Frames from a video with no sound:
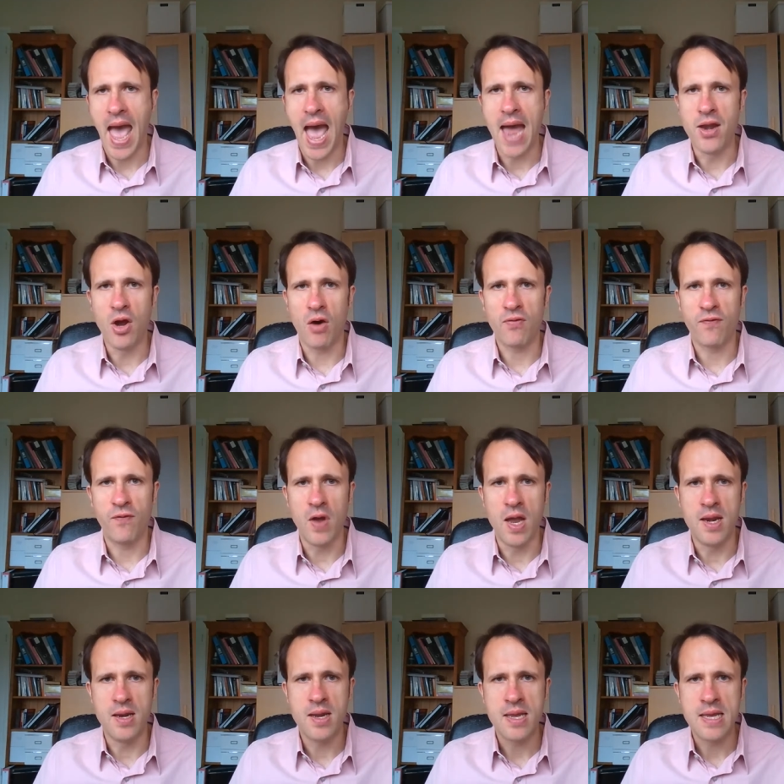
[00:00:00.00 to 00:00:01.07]
and
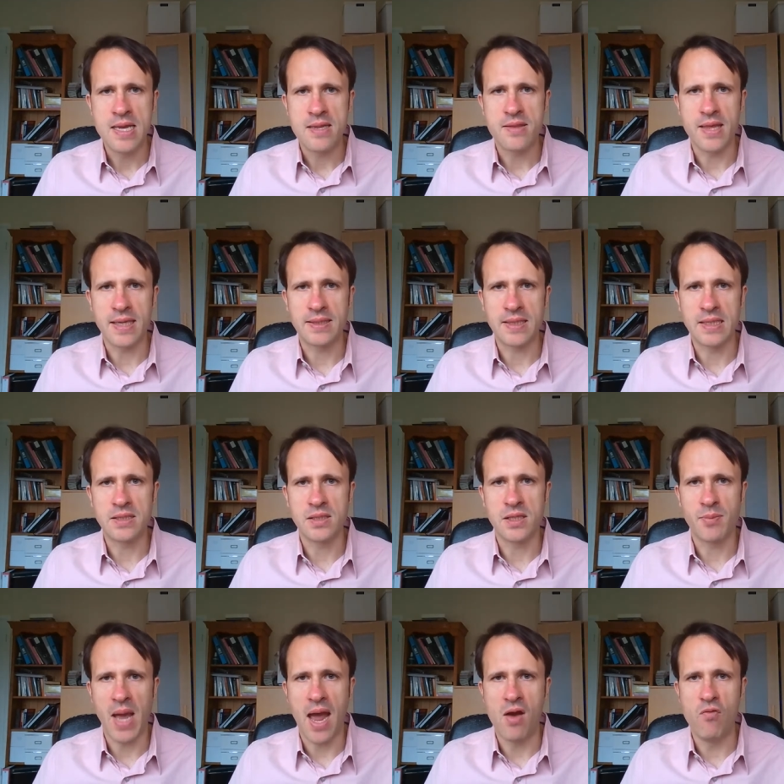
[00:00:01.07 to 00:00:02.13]
often this isn't
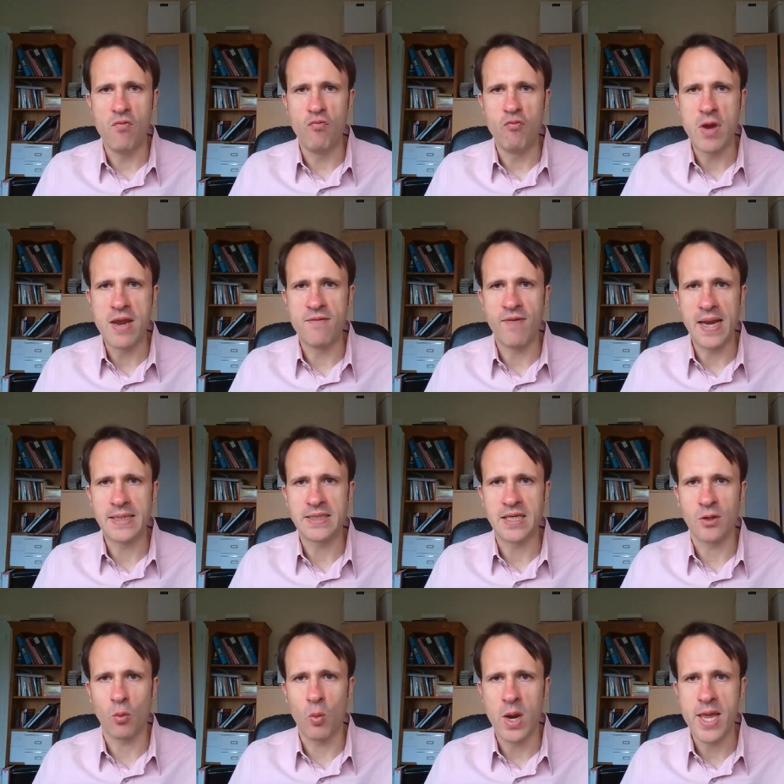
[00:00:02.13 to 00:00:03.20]
about
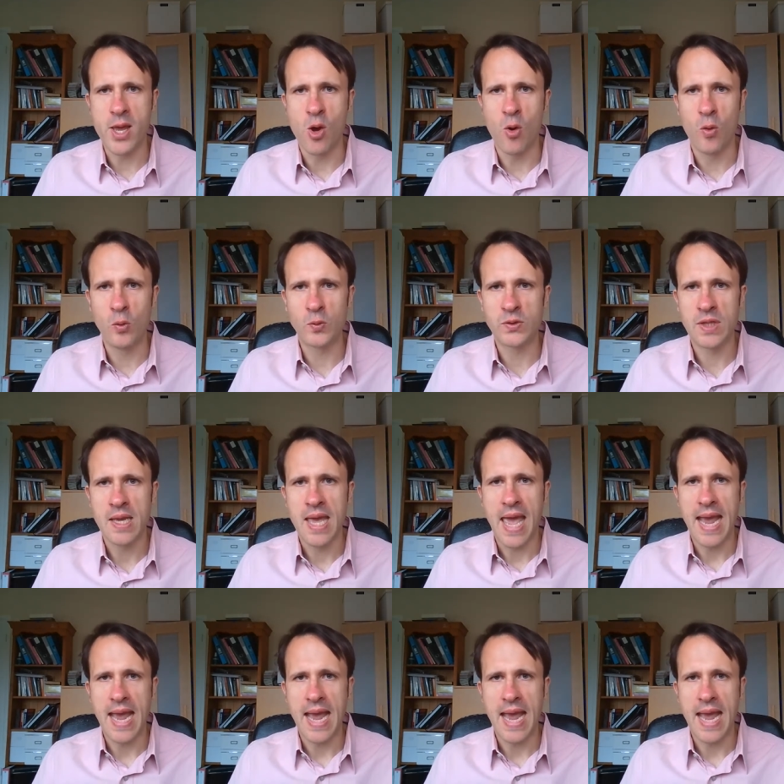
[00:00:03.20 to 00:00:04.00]
reinventing wheels,